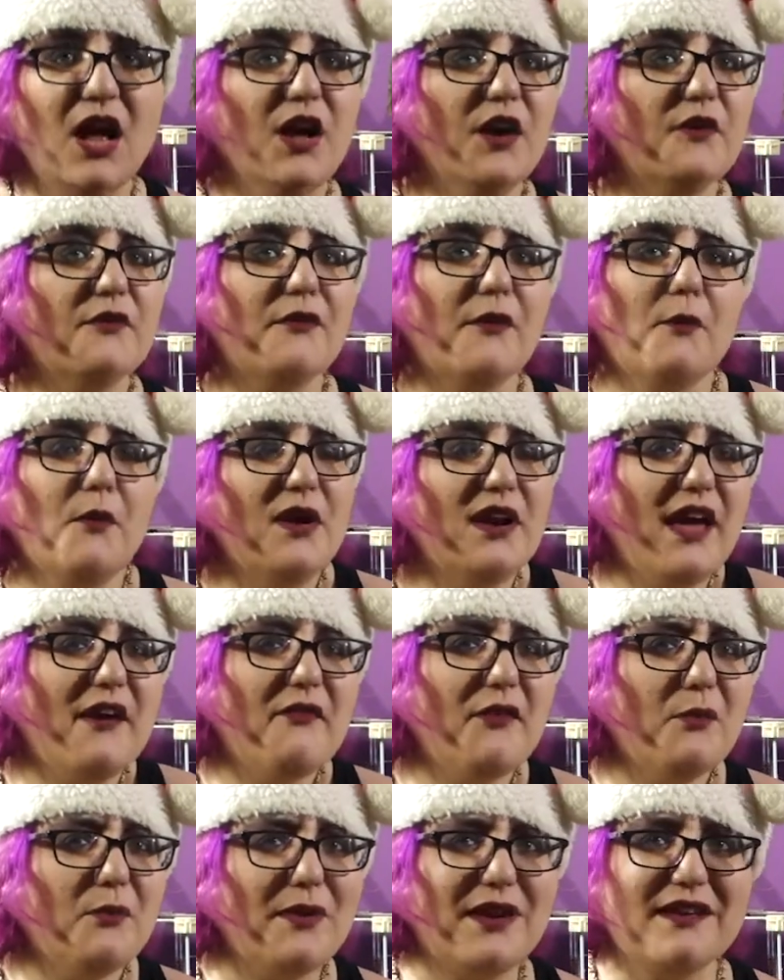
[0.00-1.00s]
For
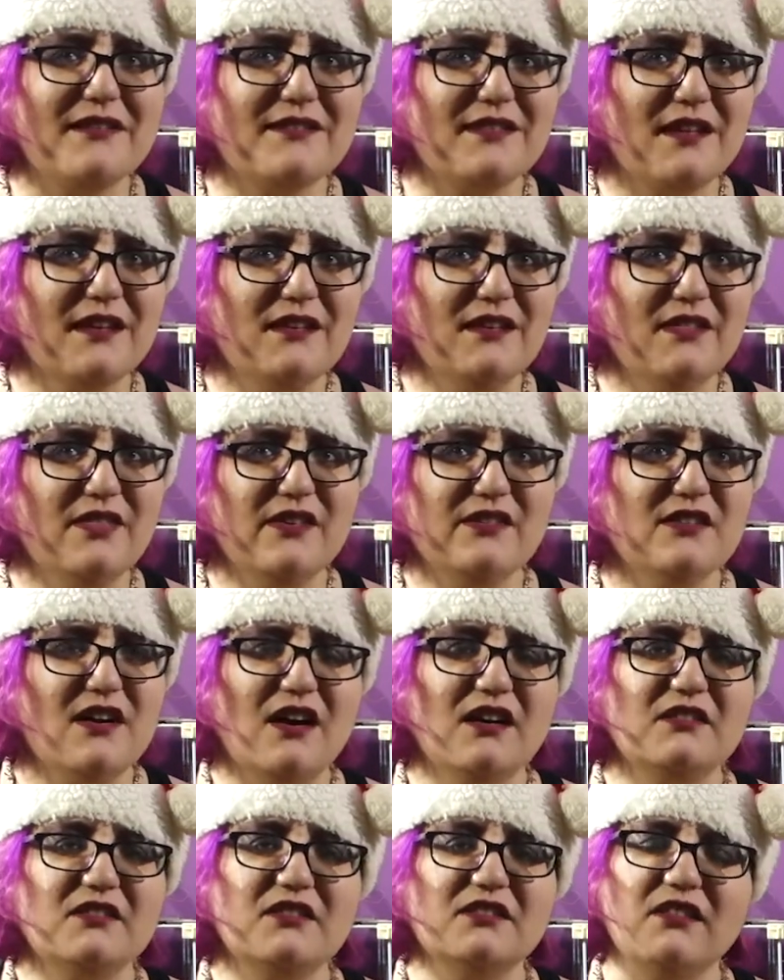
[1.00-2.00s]
whatever reason, the
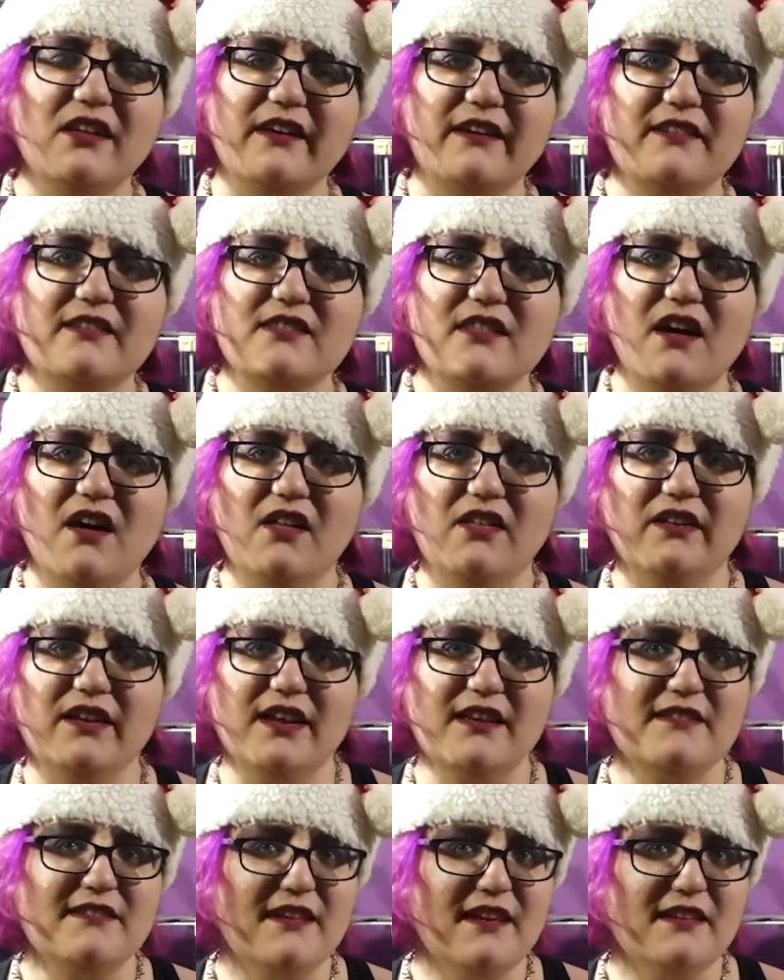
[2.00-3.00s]
Doctor likes the
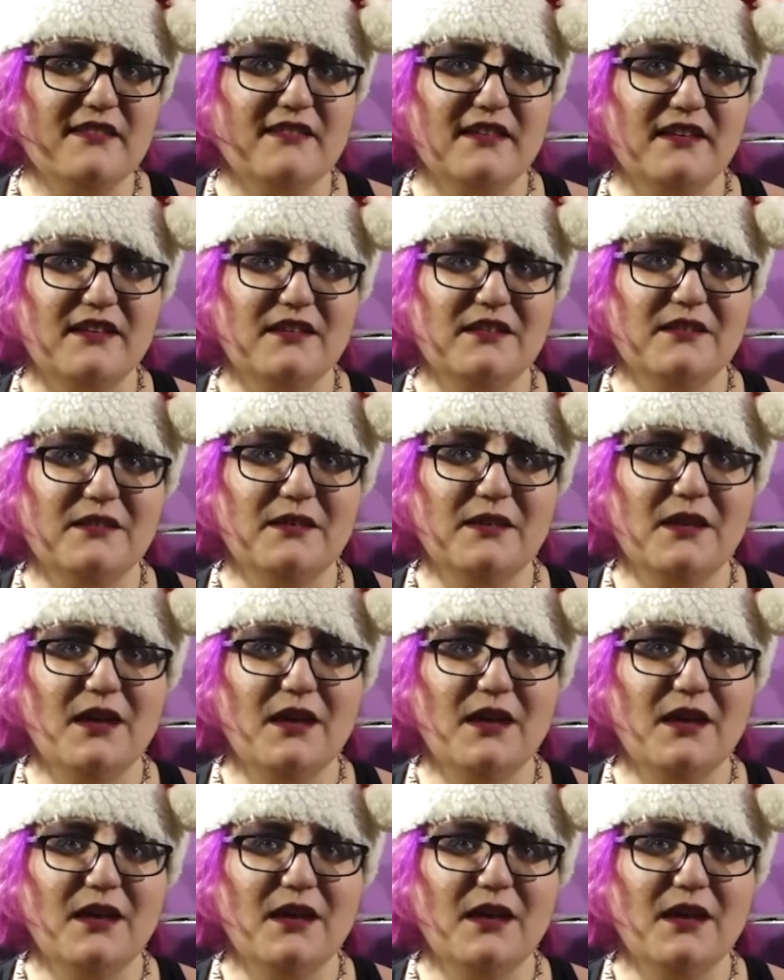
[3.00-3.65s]
holiday season.